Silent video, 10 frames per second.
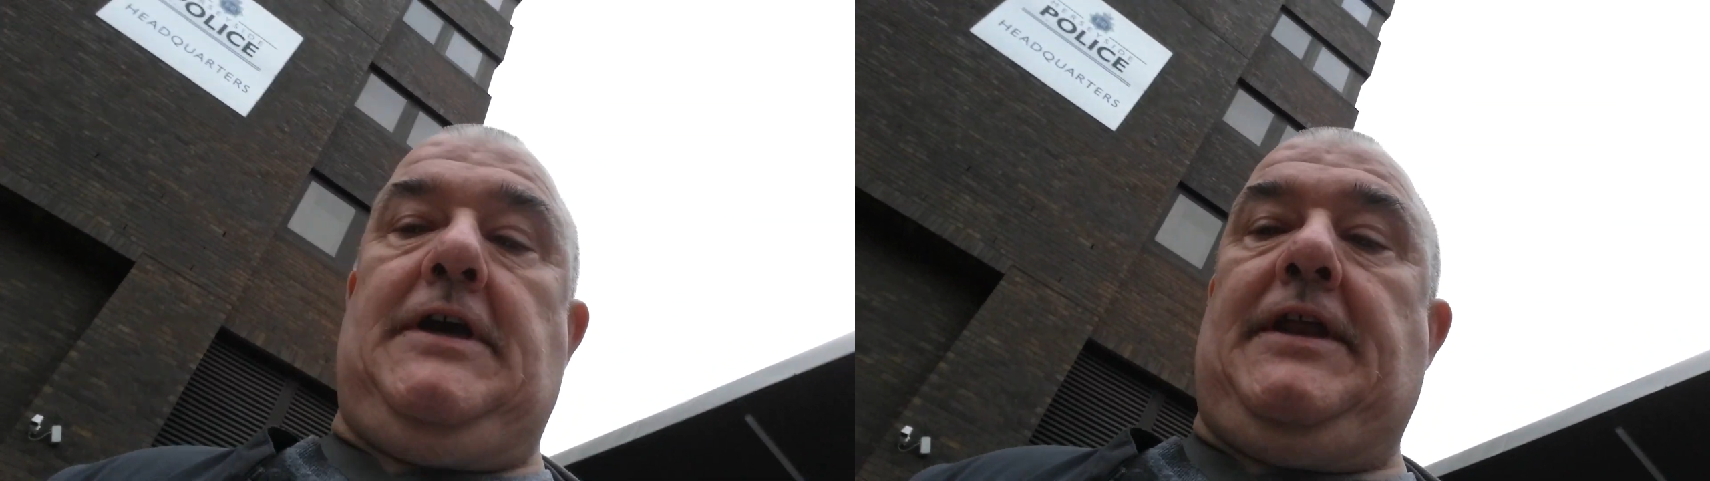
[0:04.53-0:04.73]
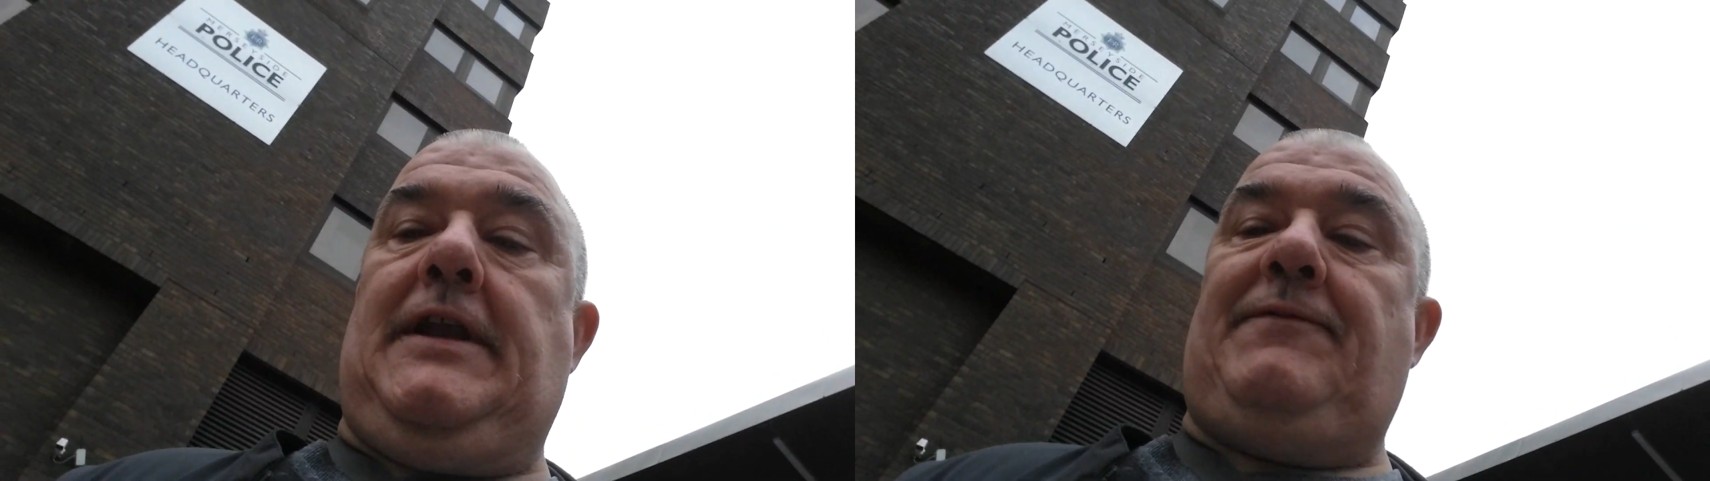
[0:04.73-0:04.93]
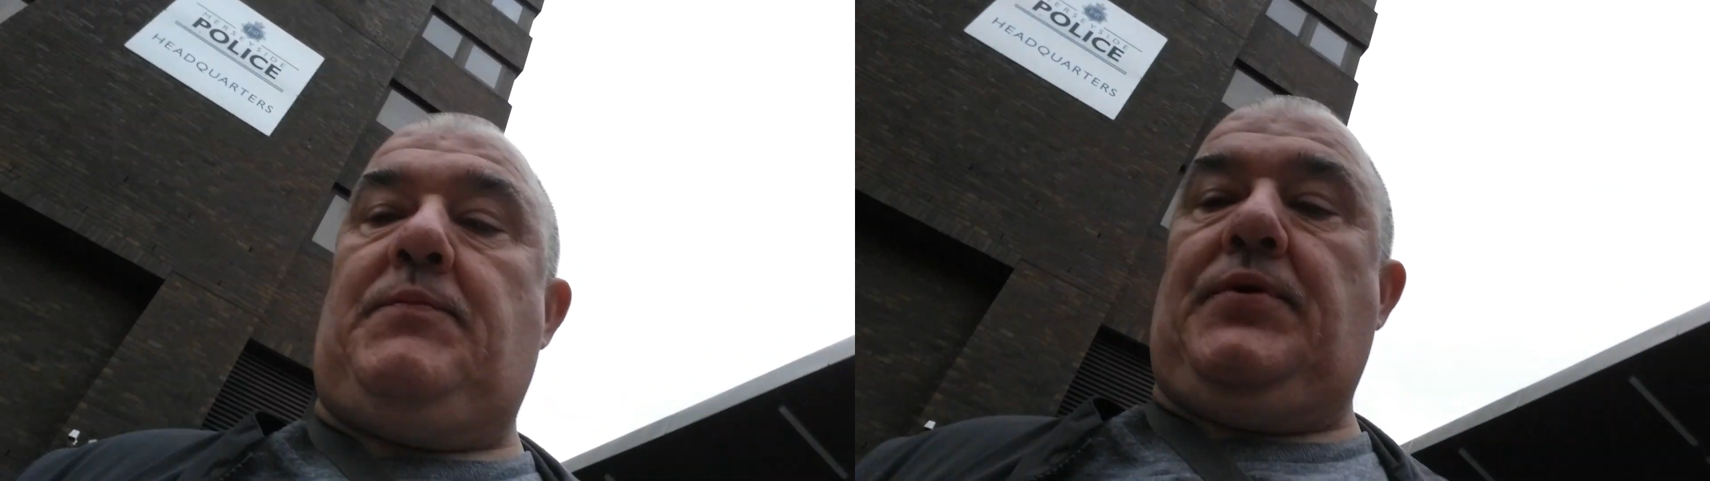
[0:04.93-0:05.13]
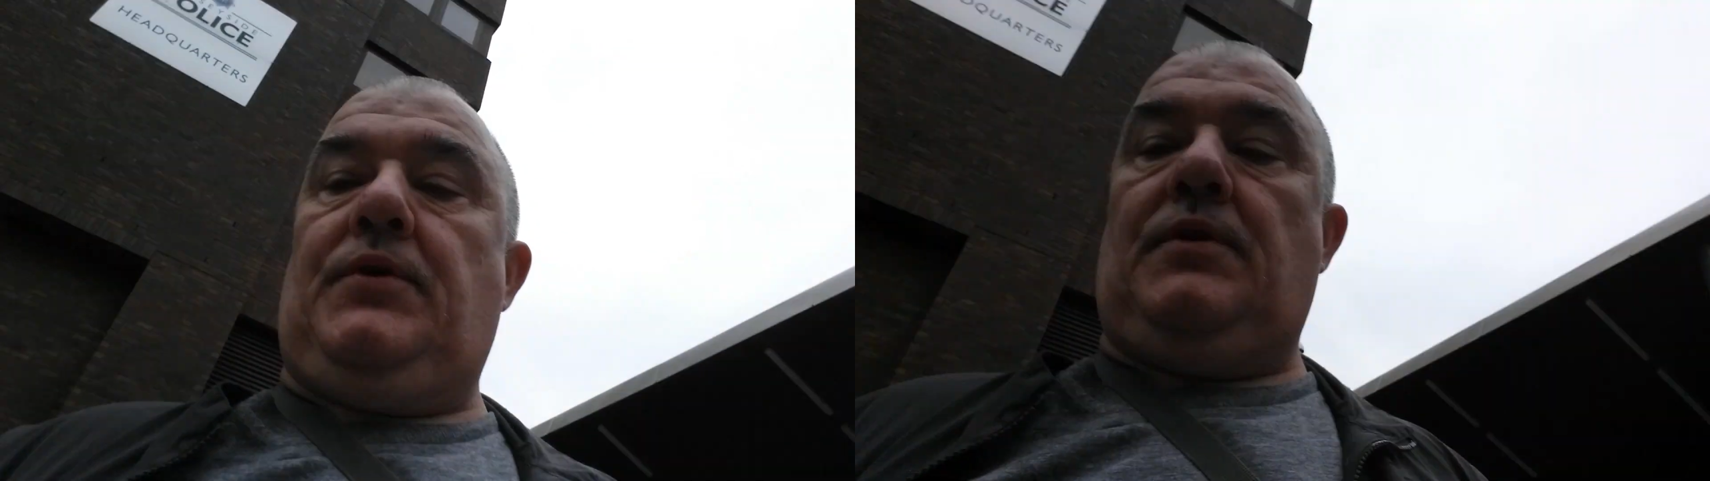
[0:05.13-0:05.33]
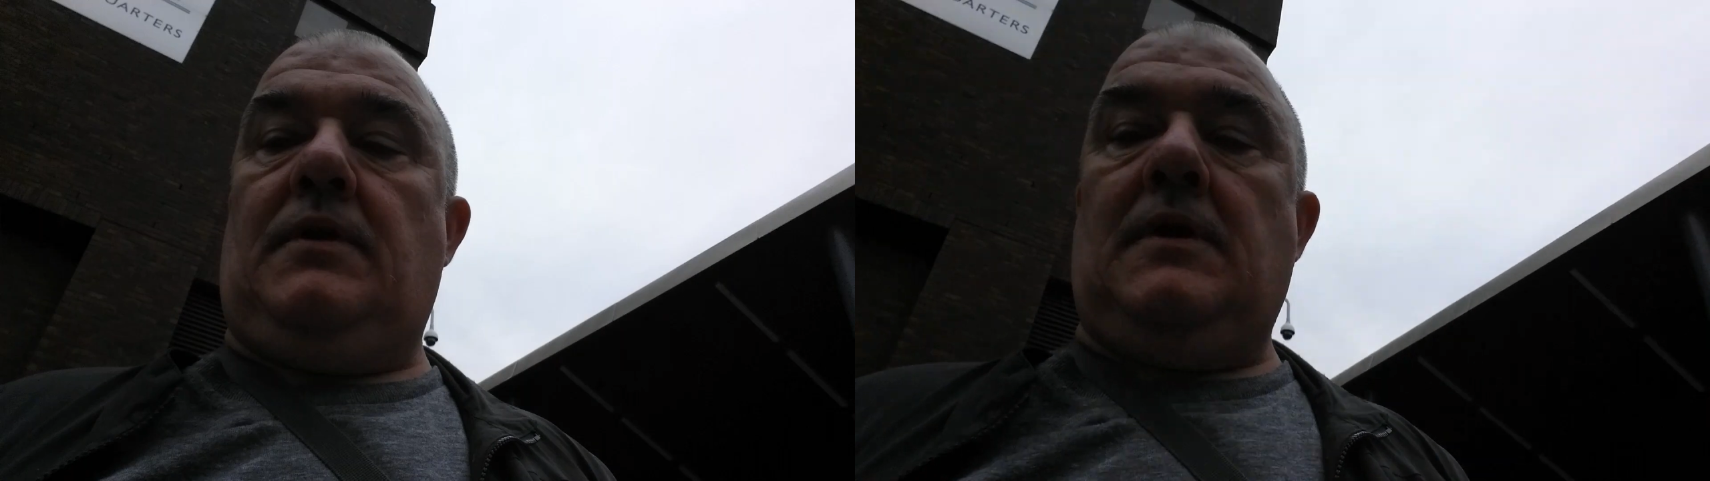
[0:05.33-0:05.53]
here in
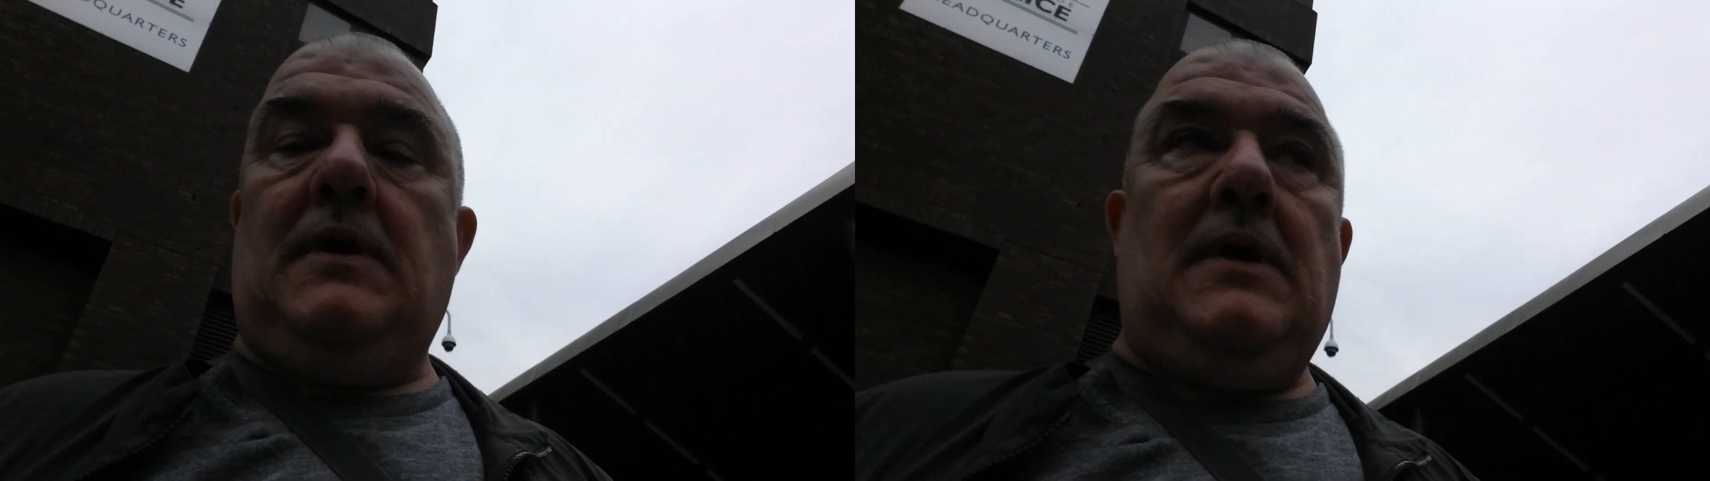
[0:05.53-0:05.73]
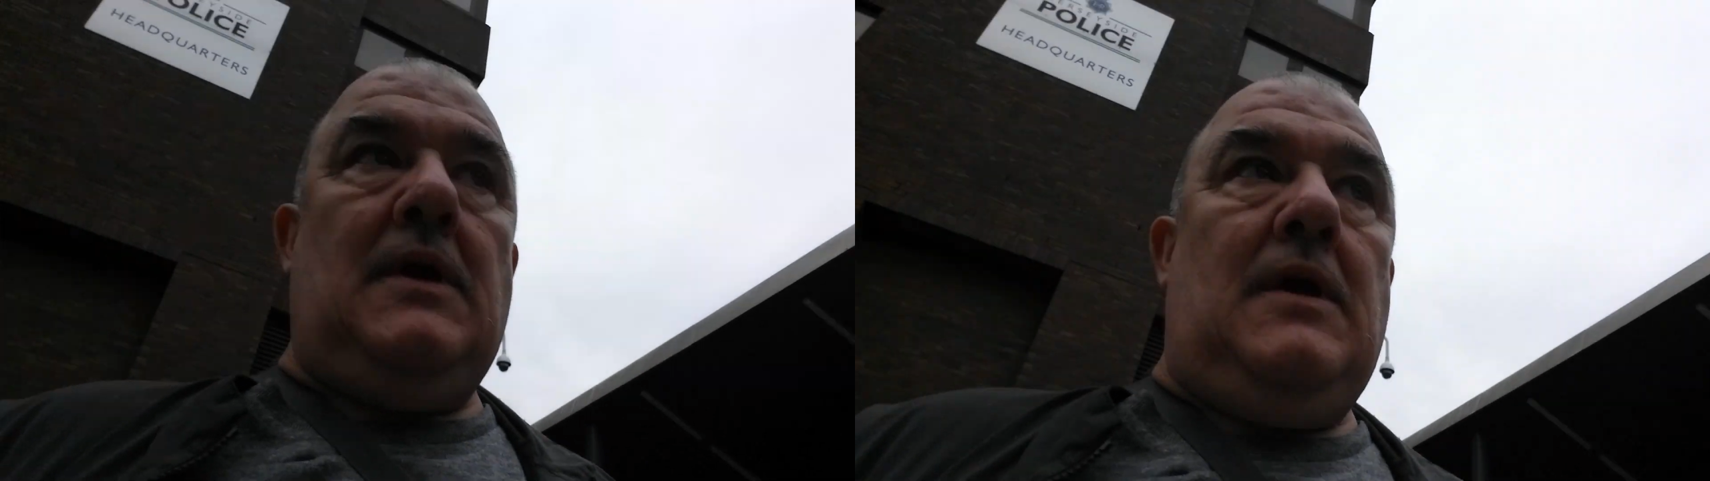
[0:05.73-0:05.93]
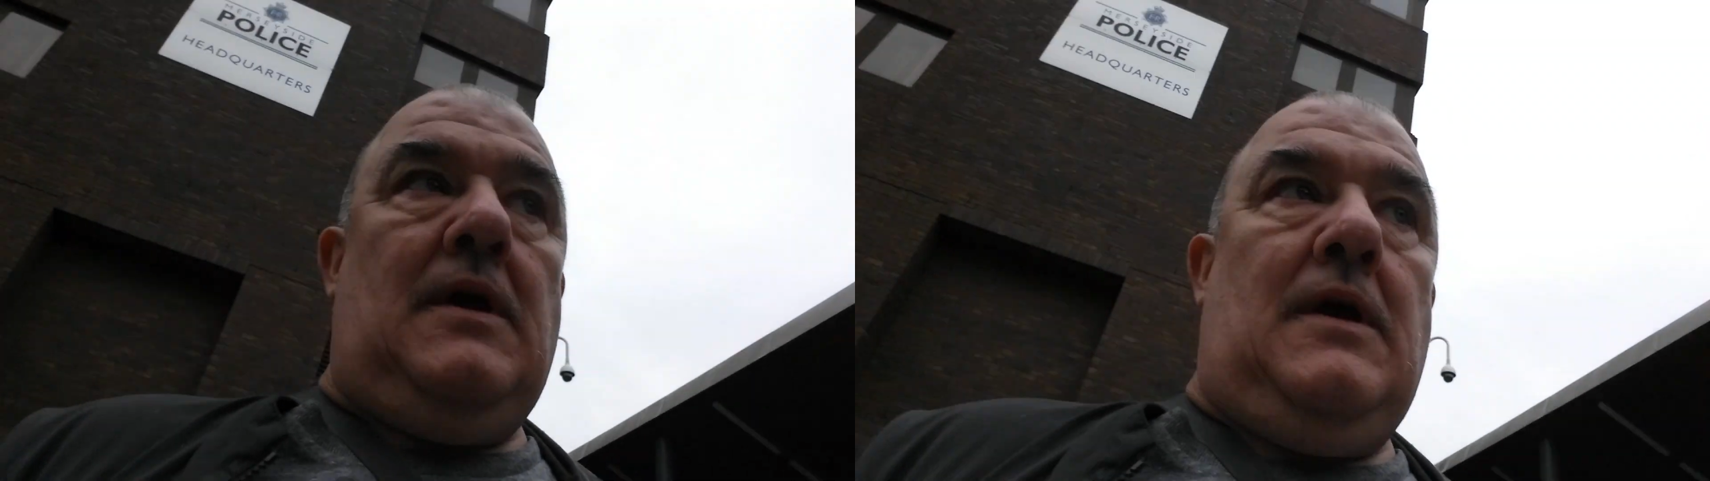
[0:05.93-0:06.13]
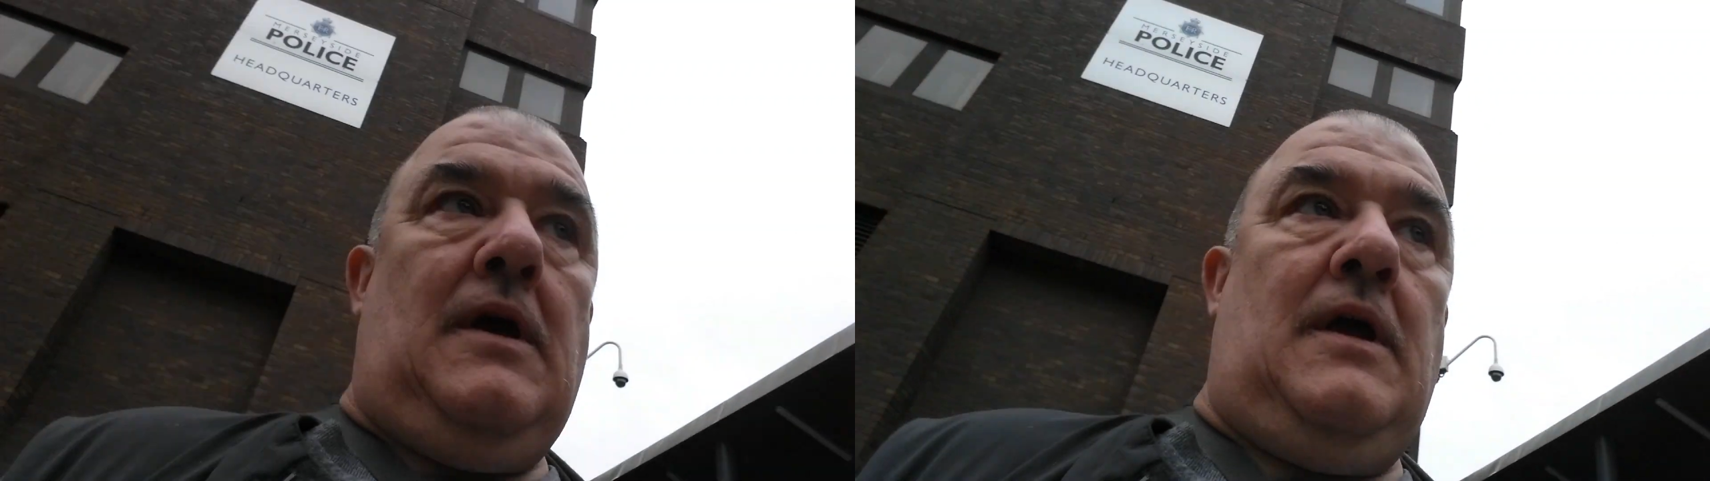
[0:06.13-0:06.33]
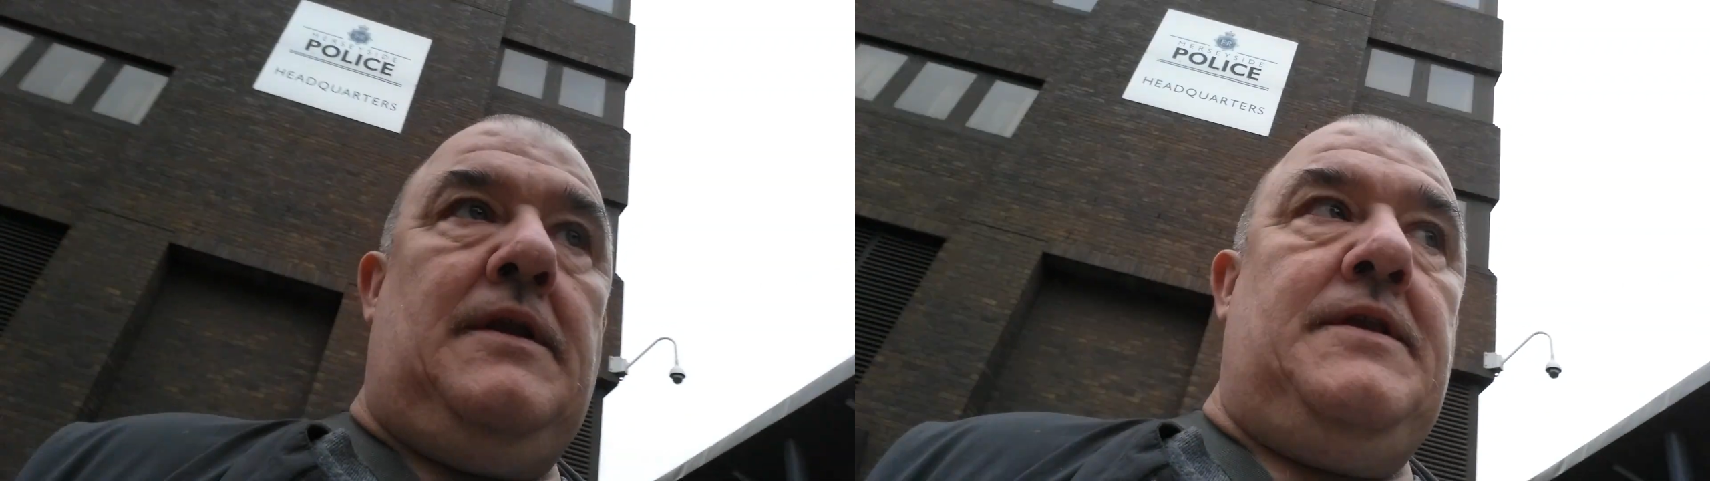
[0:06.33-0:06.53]
Liverpool
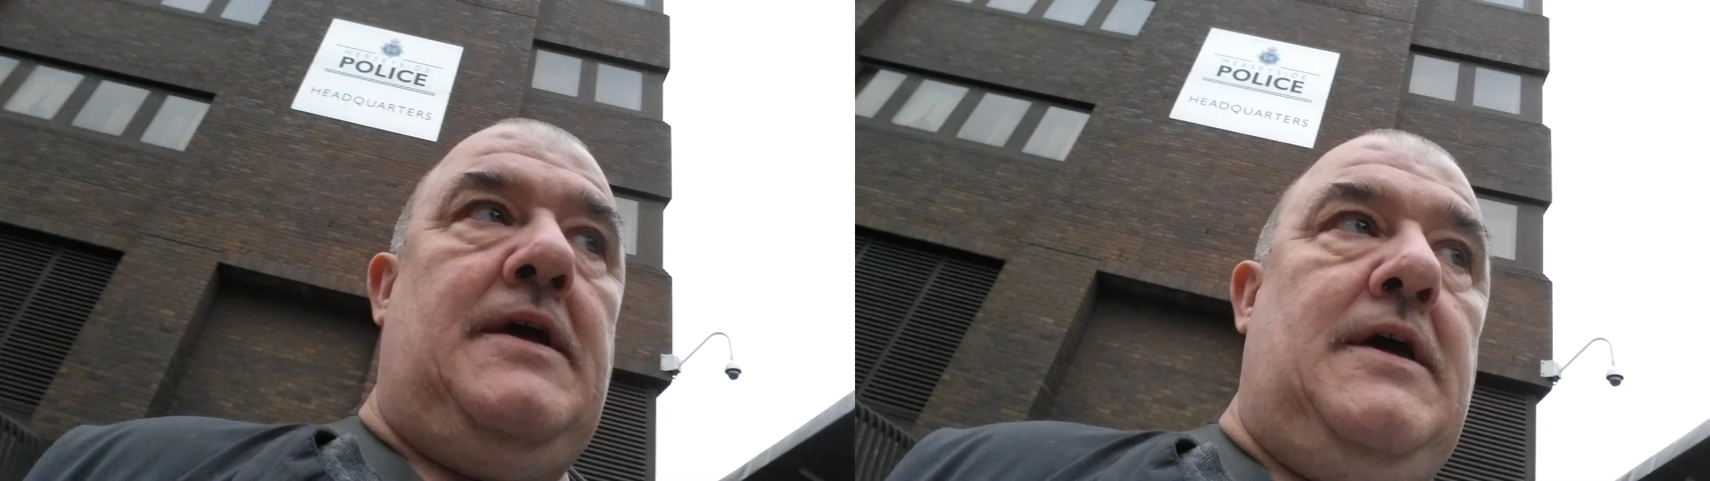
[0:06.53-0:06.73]
and